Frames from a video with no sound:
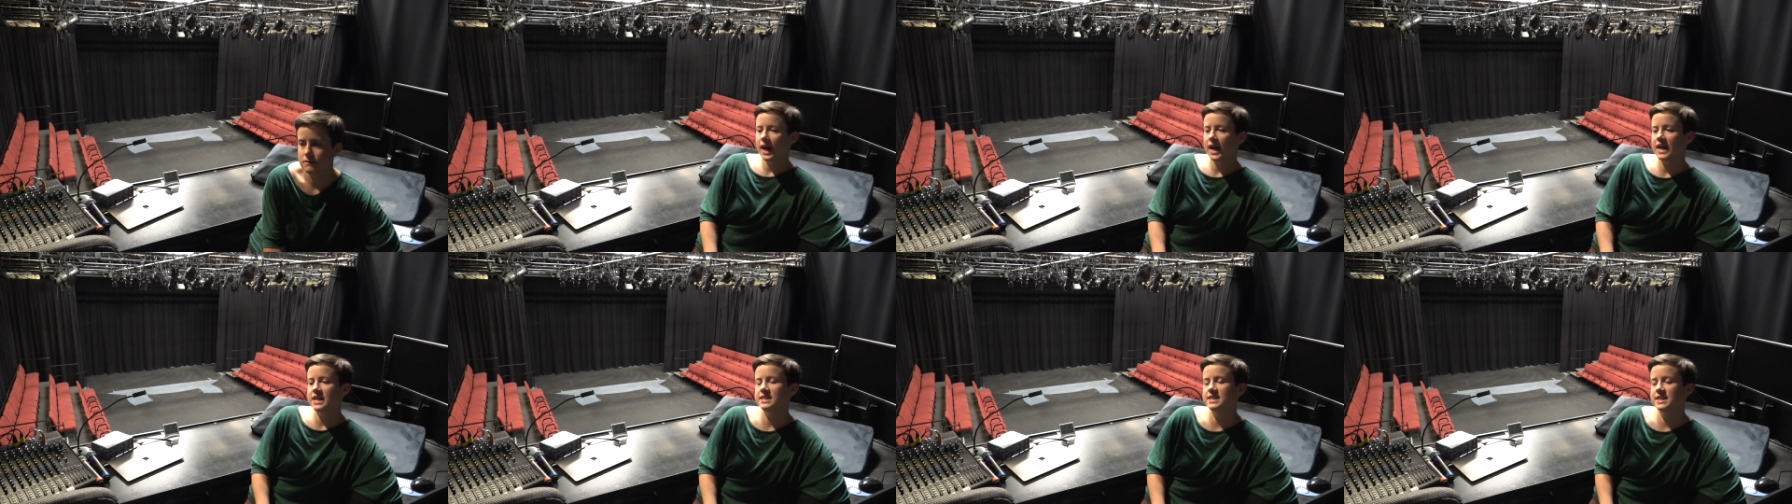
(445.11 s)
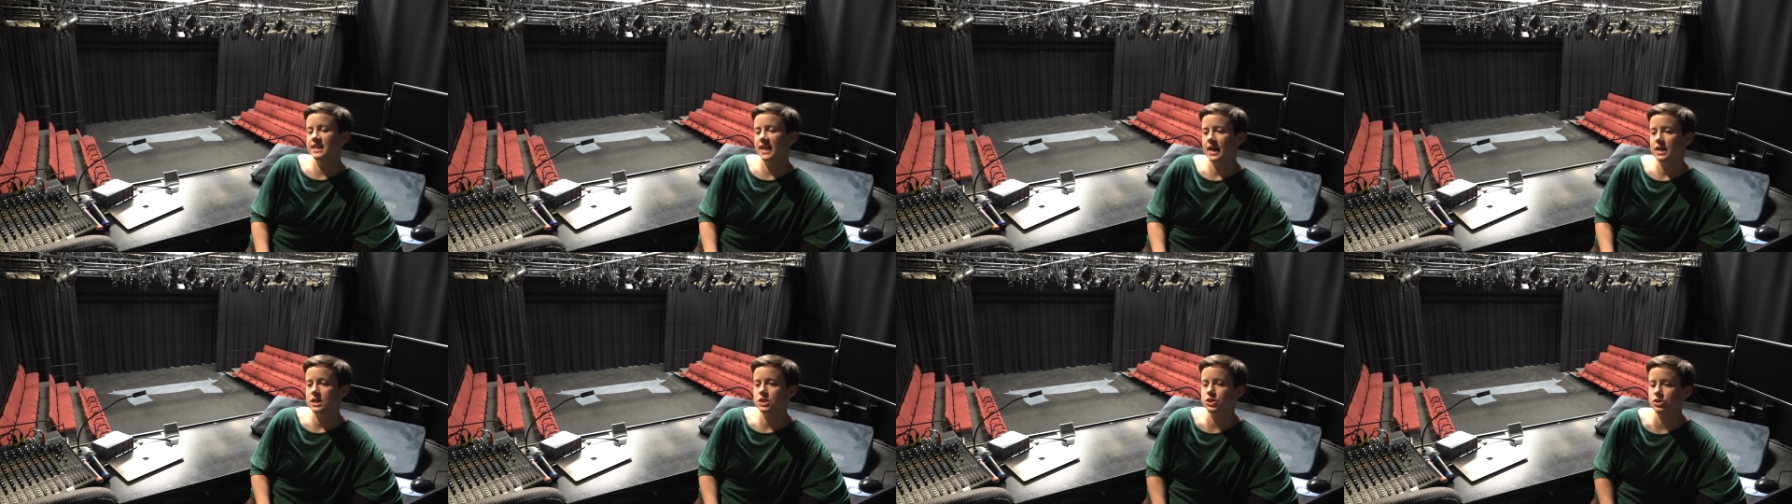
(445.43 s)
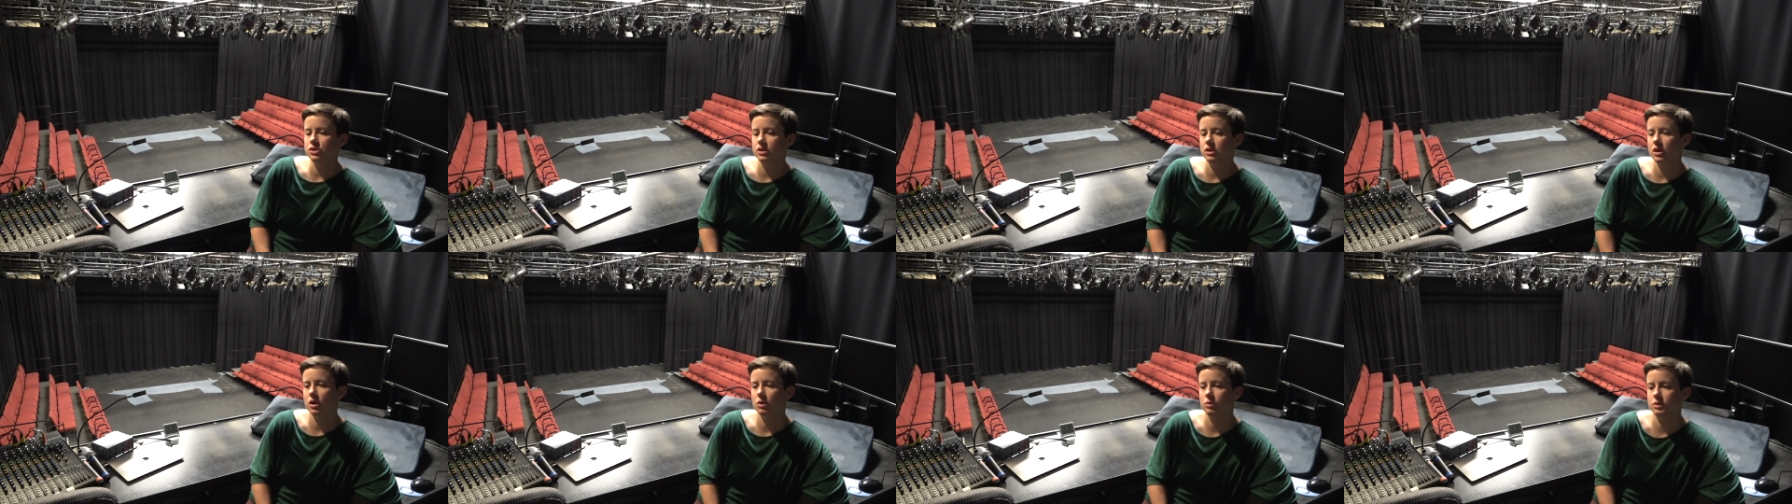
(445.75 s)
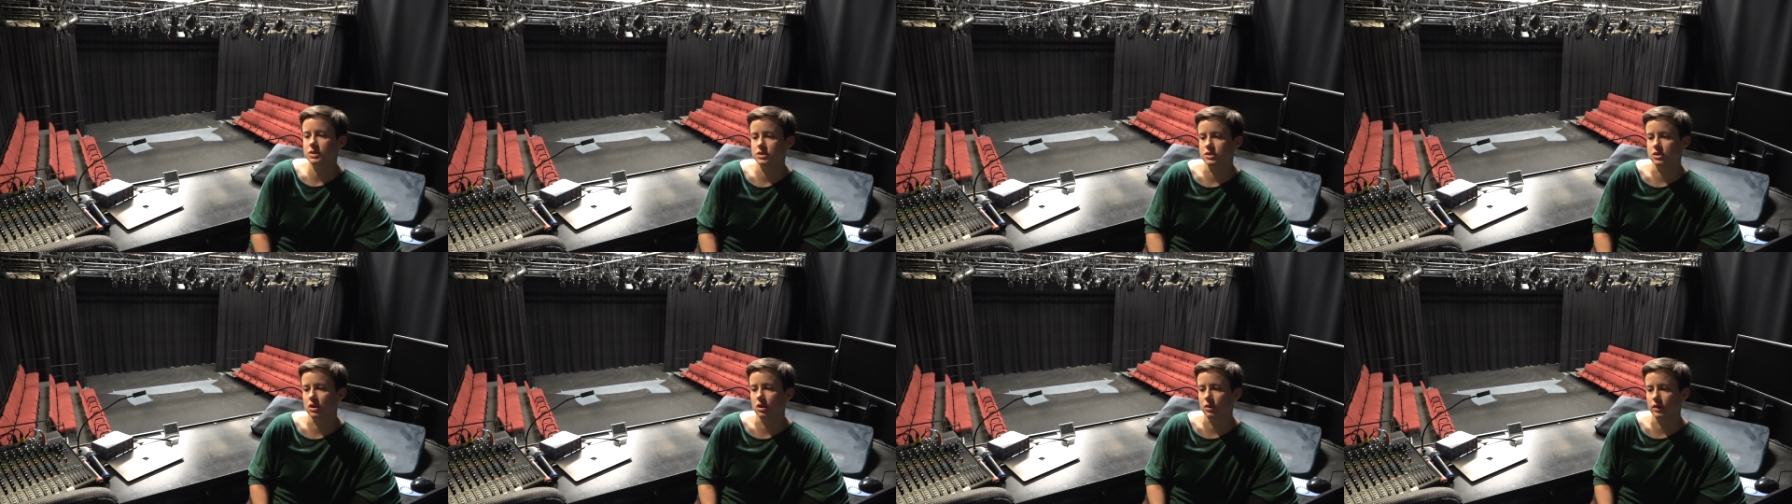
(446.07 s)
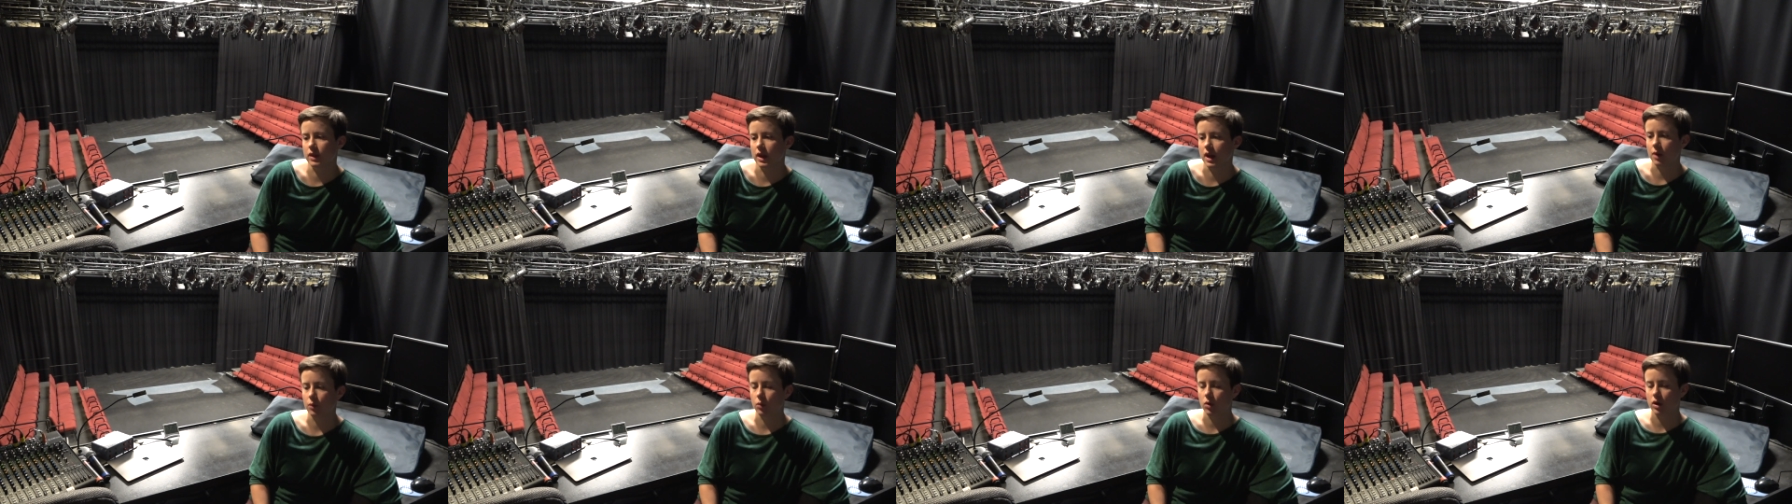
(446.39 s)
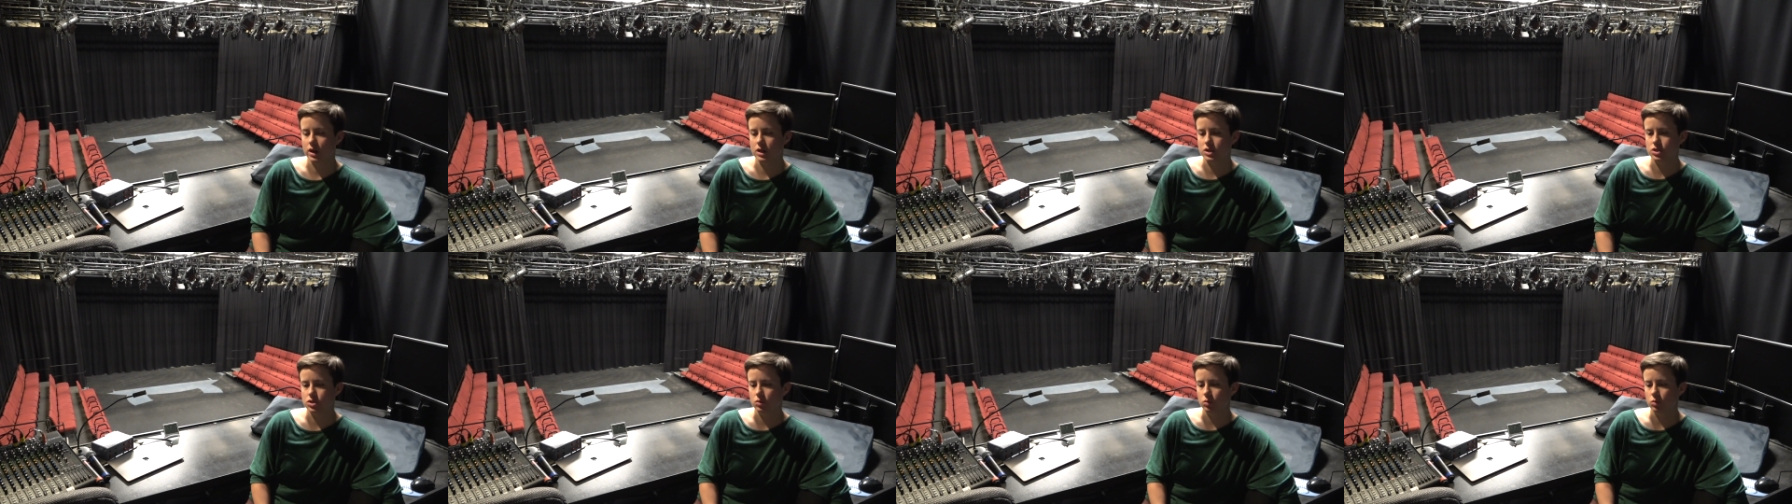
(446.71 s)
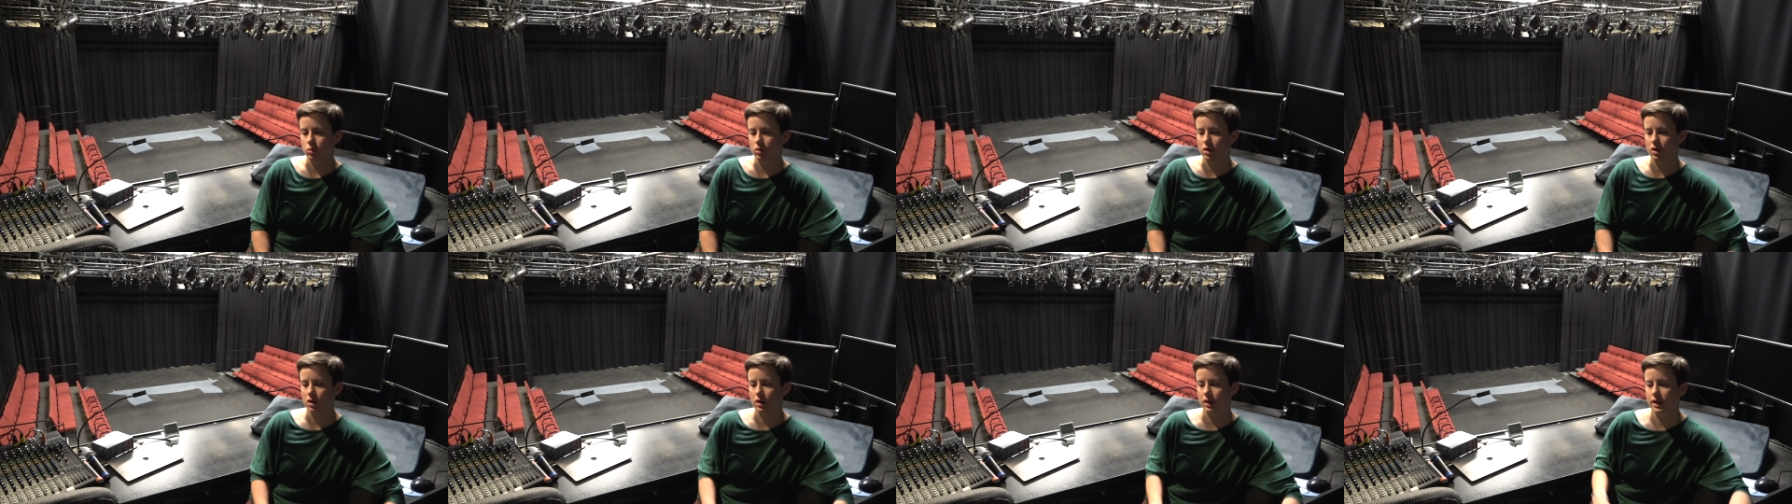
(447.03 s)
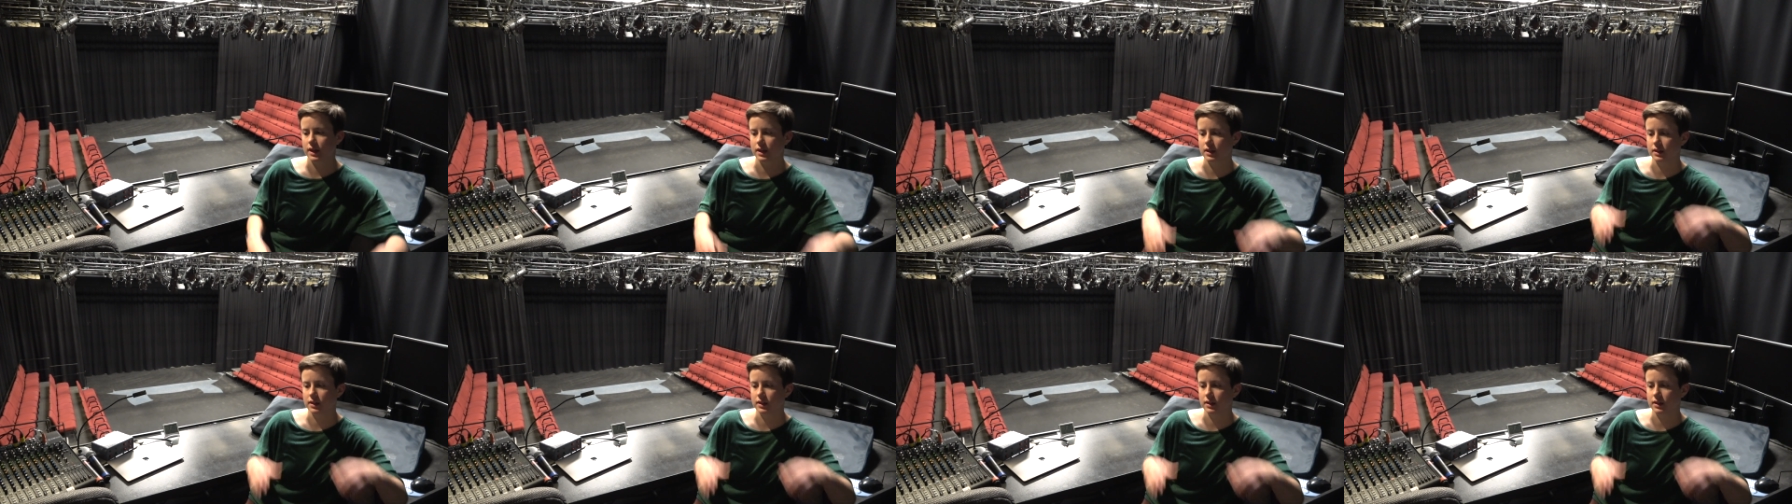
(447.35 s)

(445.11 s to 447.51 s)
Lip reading: I did actually always know that I wanted to work